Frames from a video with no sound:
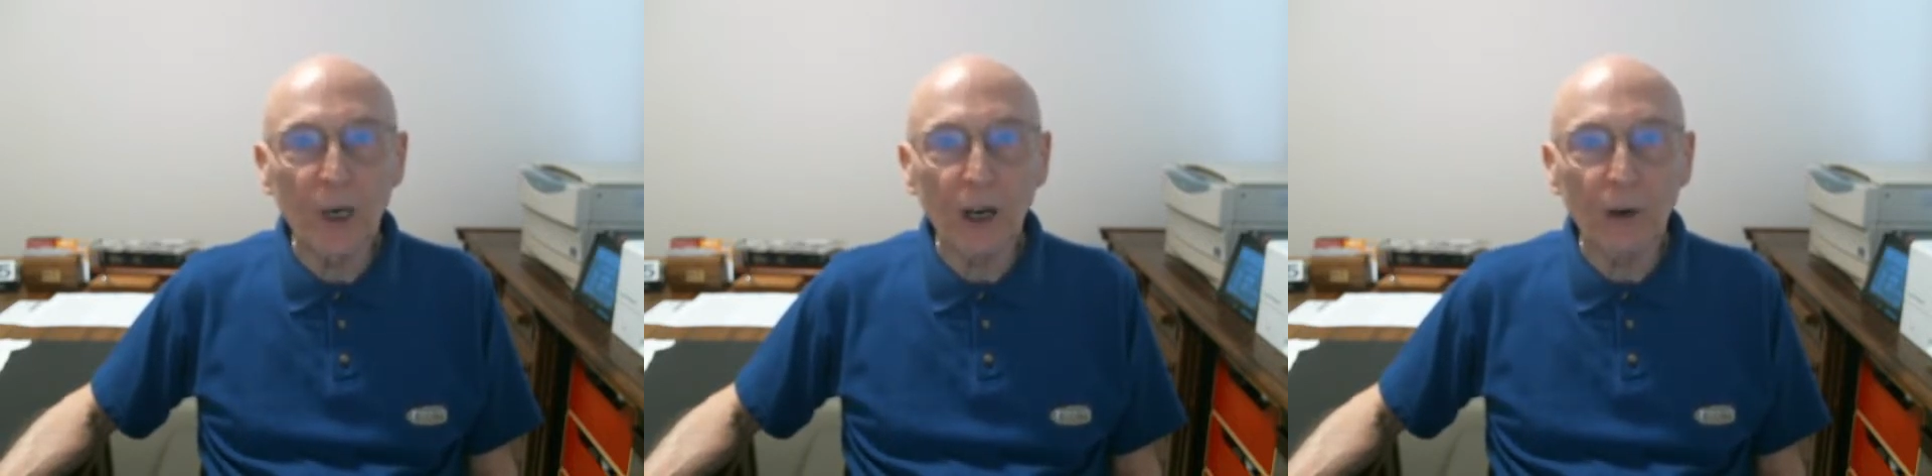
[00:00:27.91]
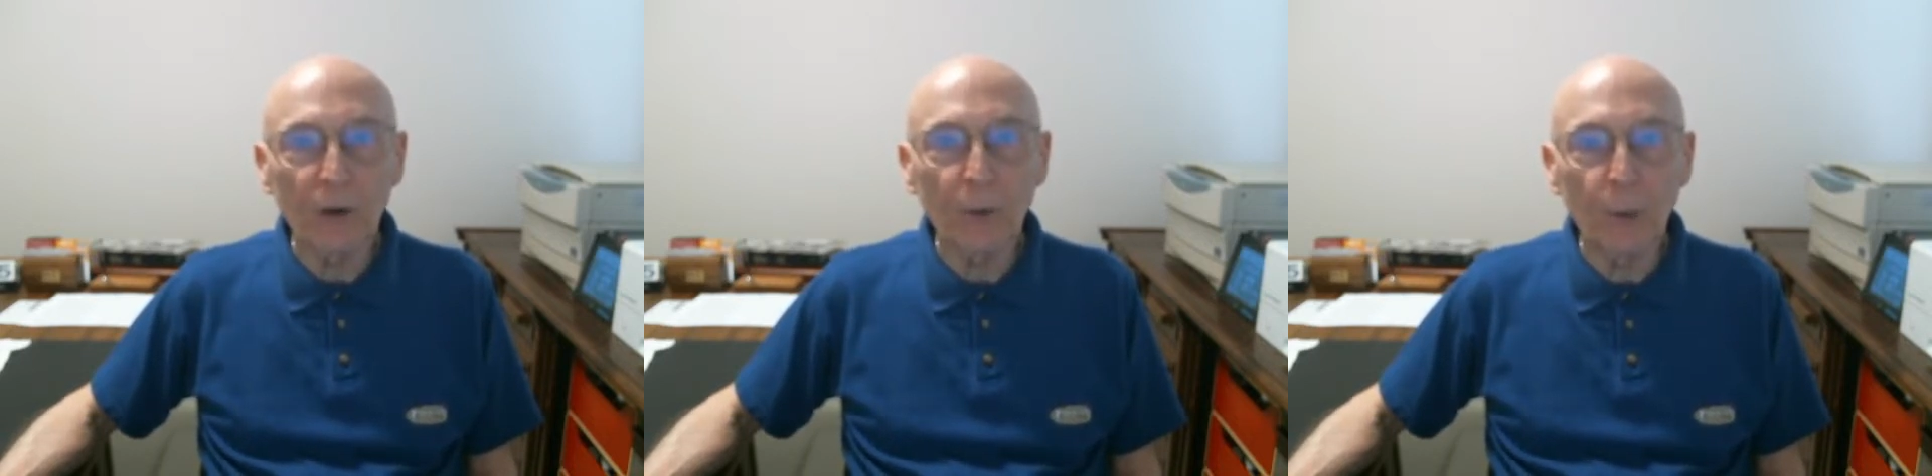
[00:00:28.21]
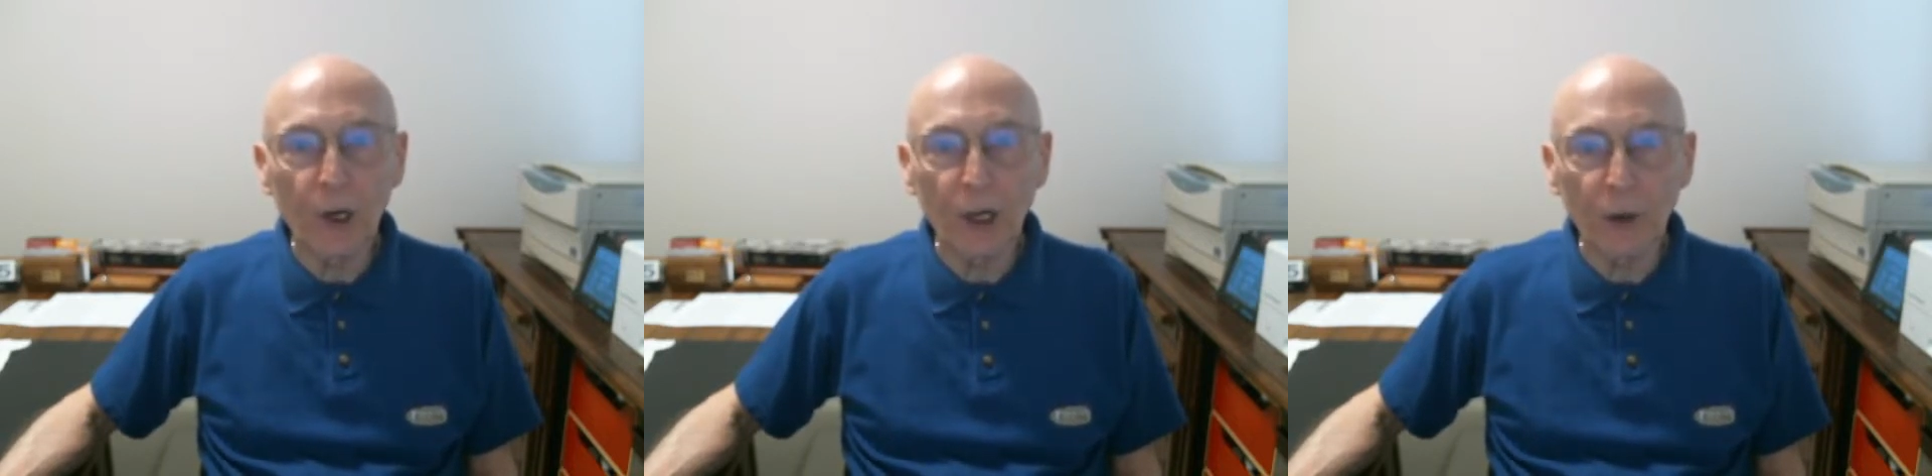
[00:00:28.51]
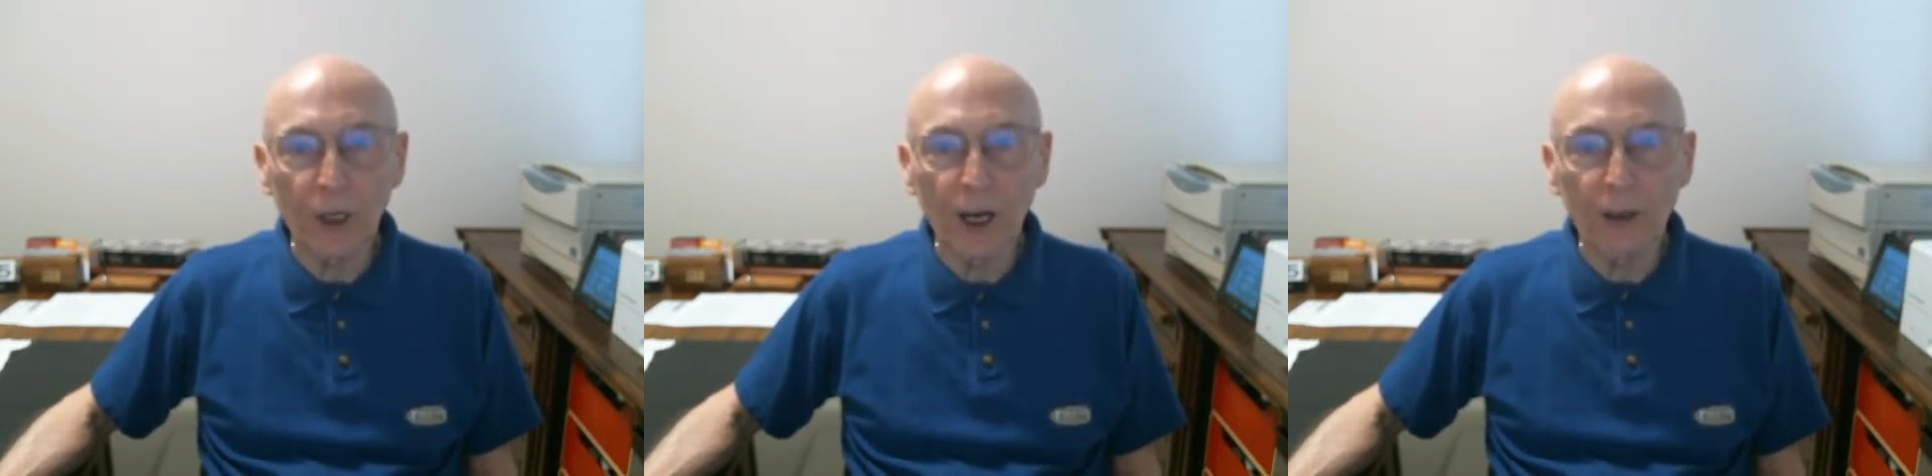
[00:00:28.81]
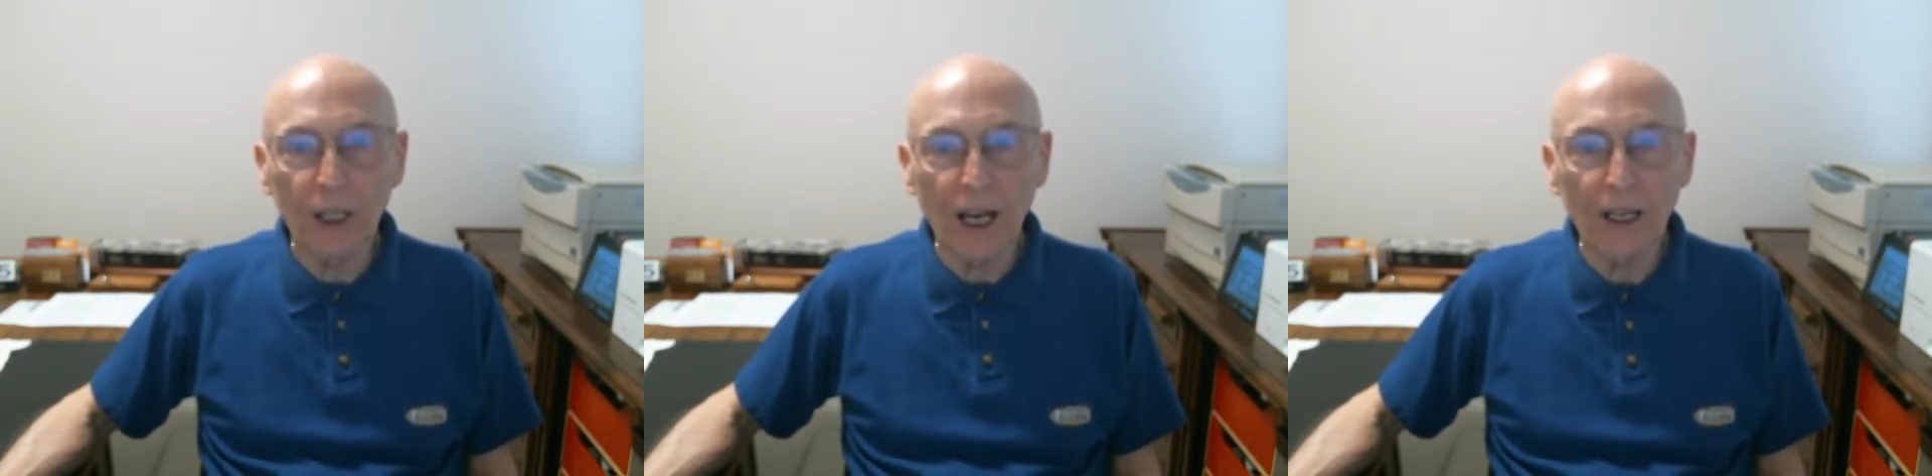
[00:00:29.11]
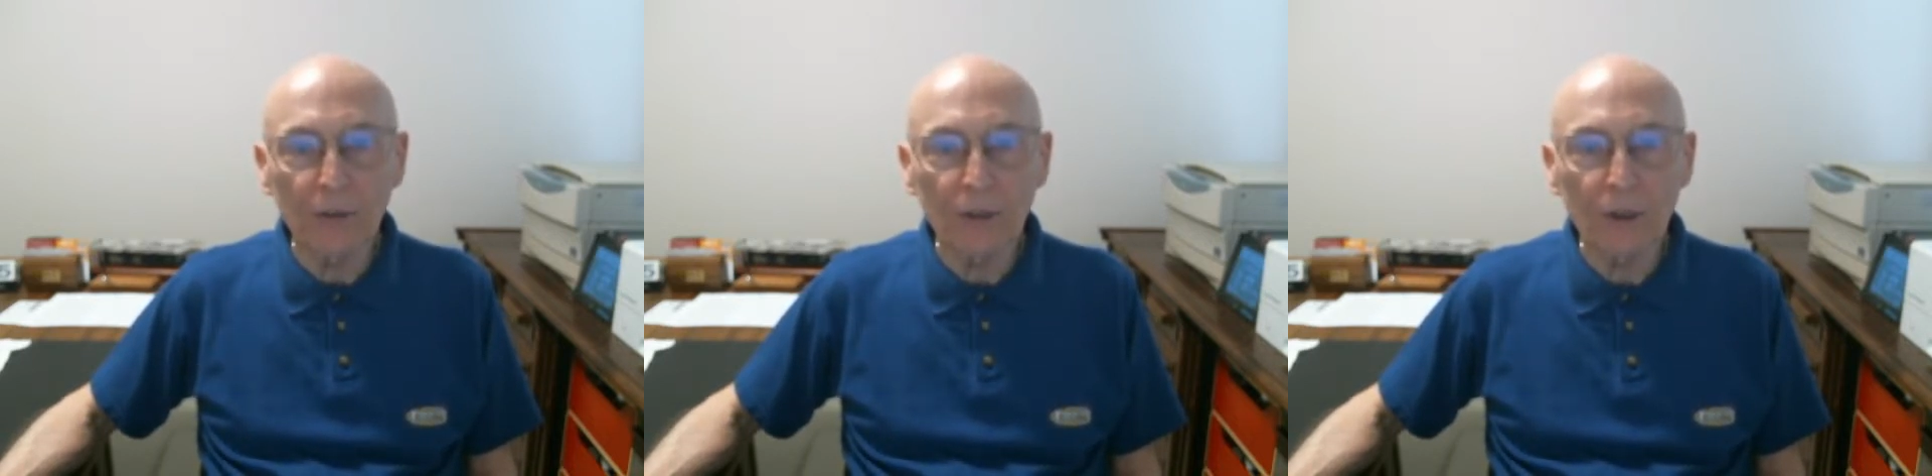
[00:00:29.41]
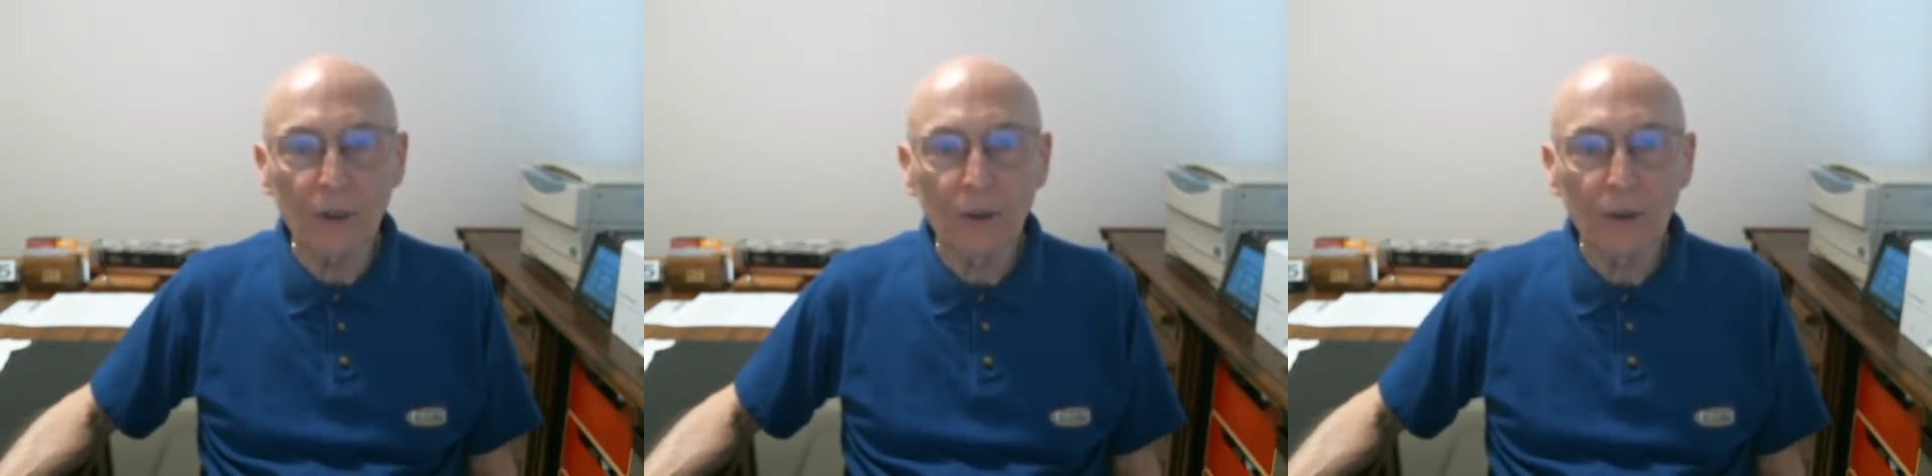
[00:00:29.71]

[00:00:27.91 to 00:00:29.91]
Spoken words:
power of prayer in our lives.